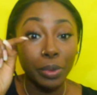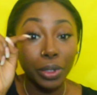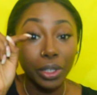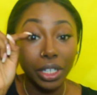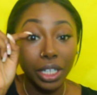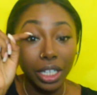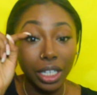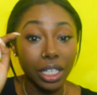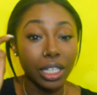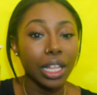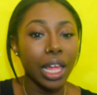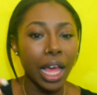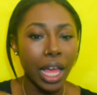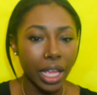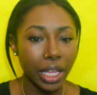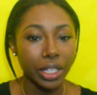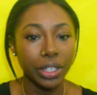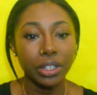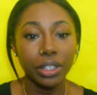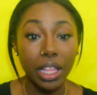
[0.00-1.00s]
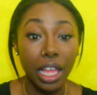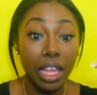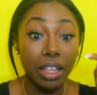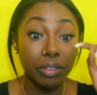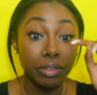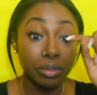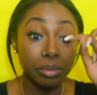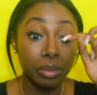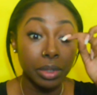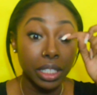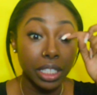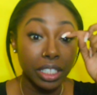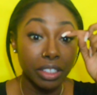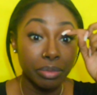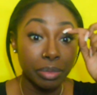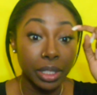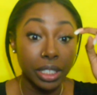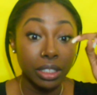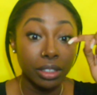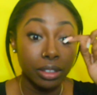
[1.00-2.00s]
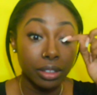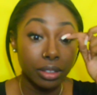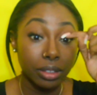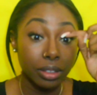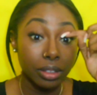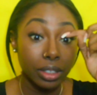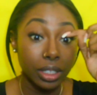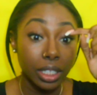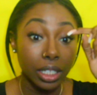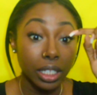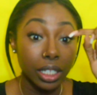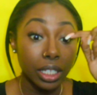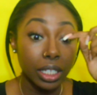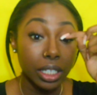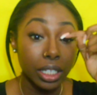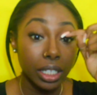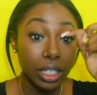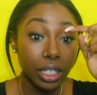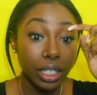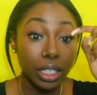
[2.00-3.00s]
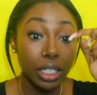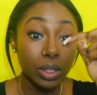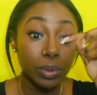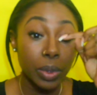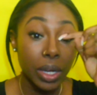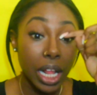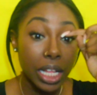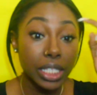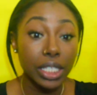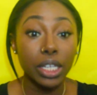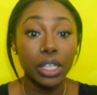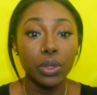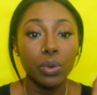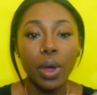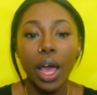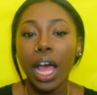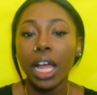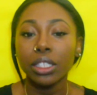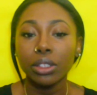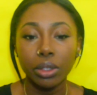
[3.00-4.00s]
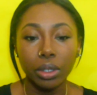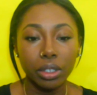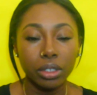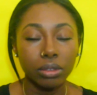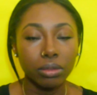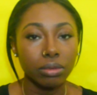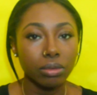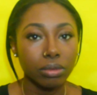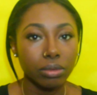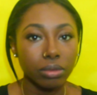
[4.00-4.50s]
are gonna lie in your life, believe me. Because when I tell you, I thought